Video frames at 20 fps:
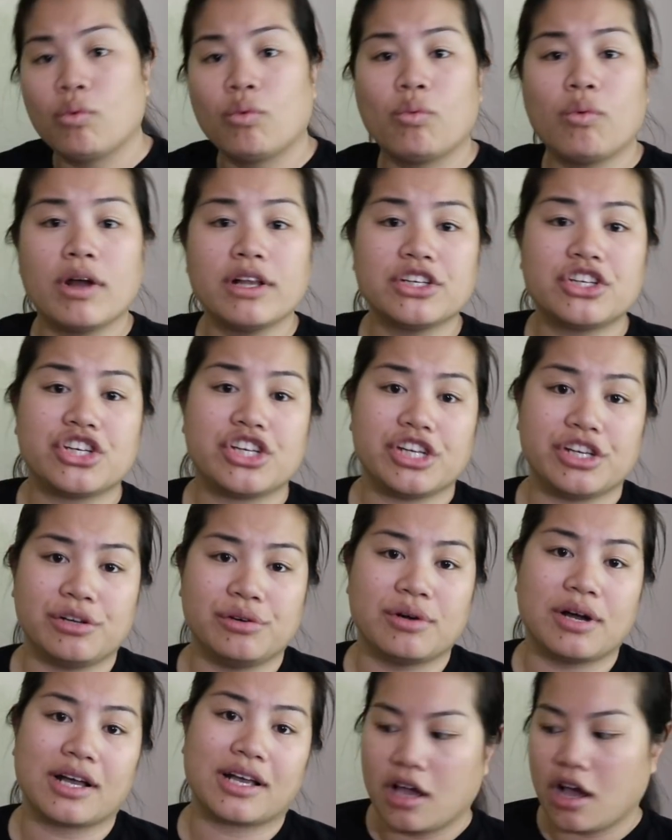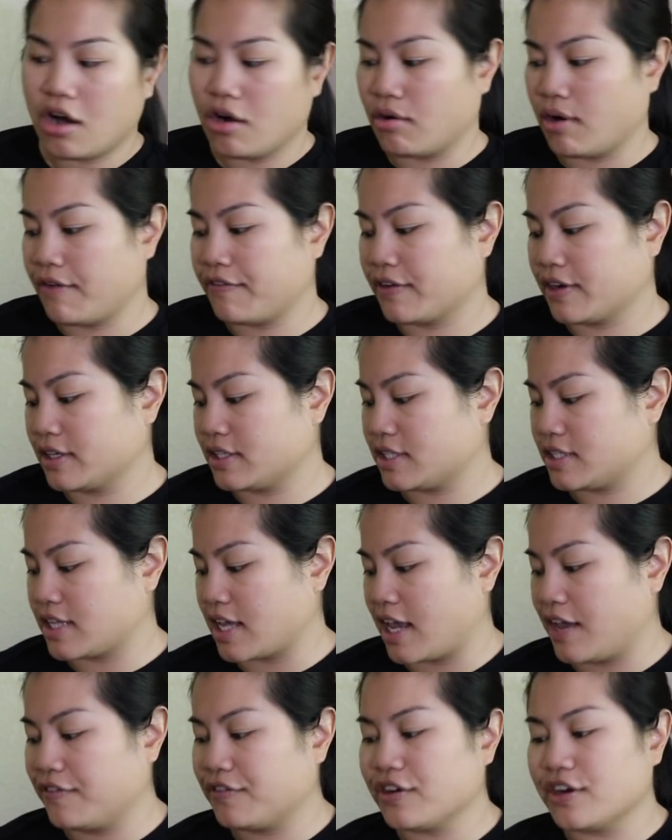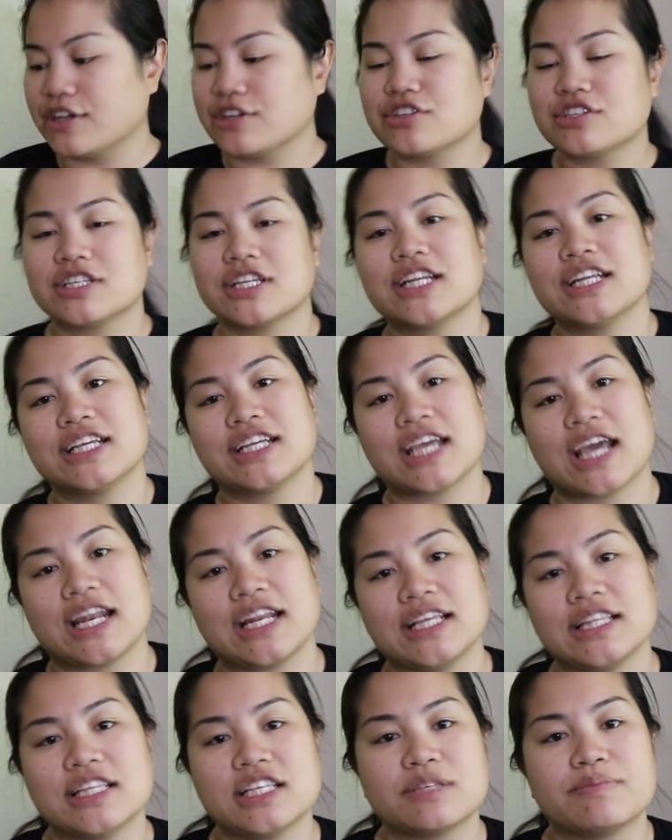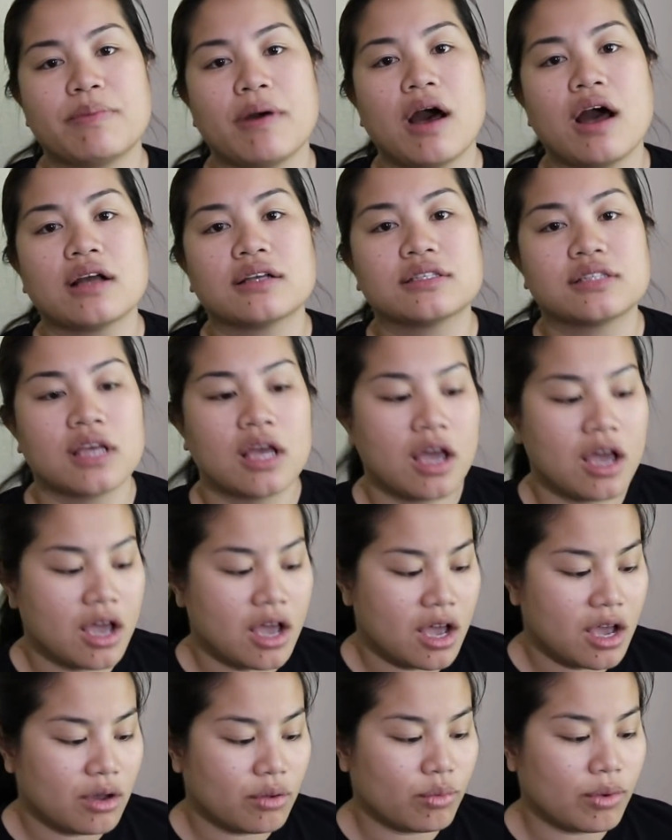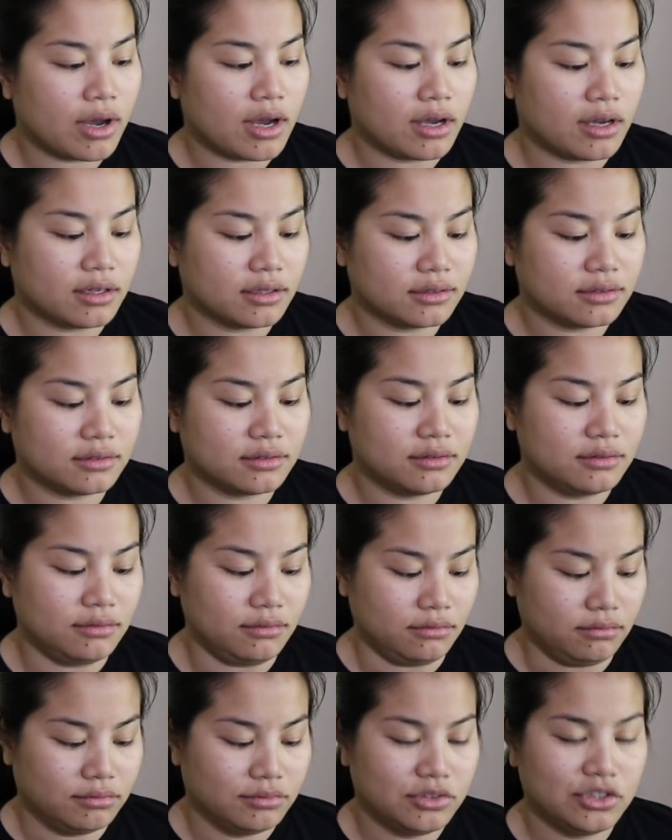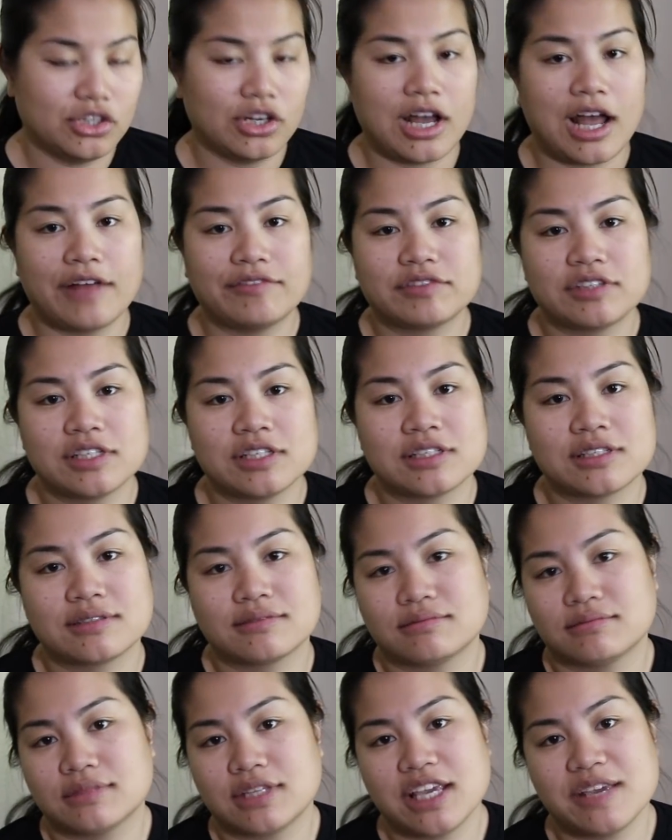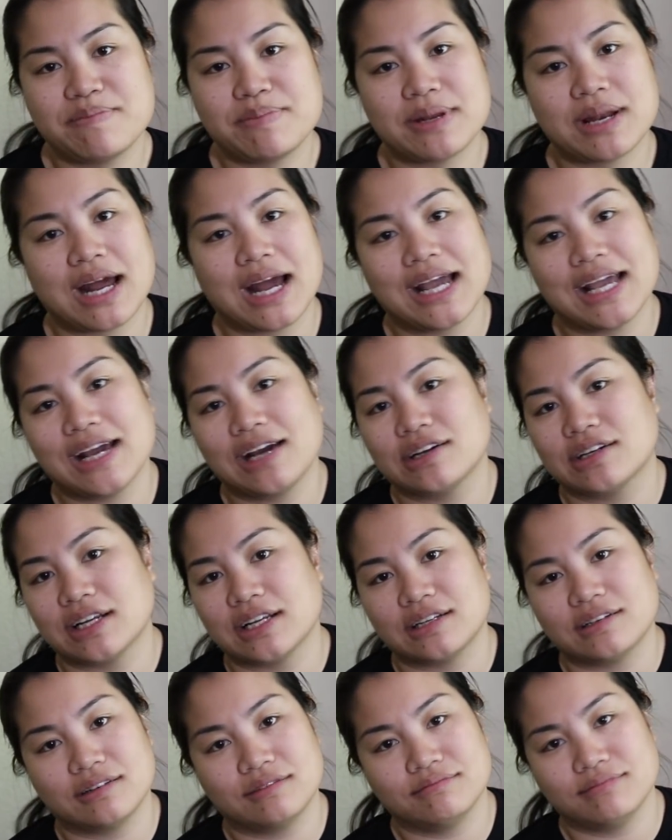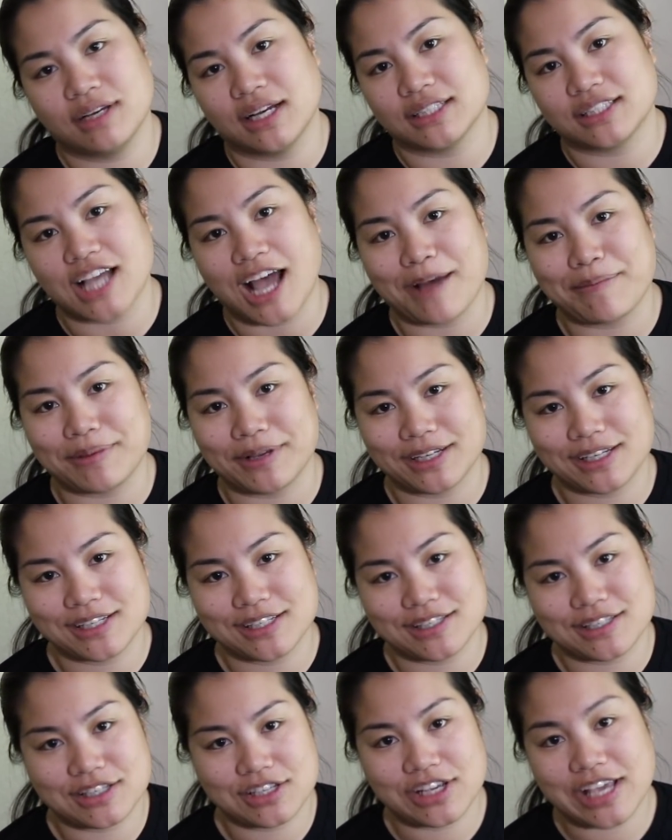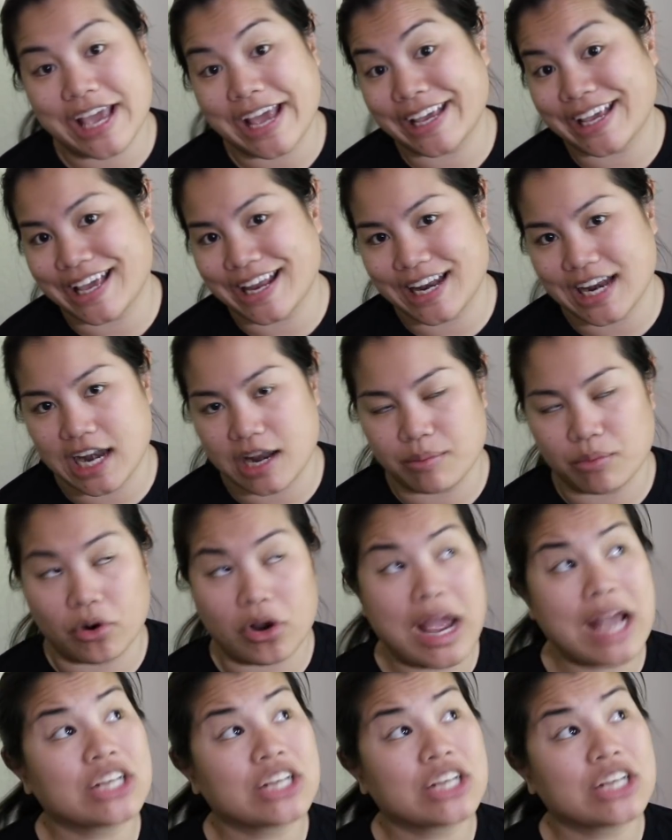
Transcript: Once you, oh, I forgot to say, if you're interested in getting this box, well, you'll have to keep an eye out at Hot Topic because you can't get it anymore.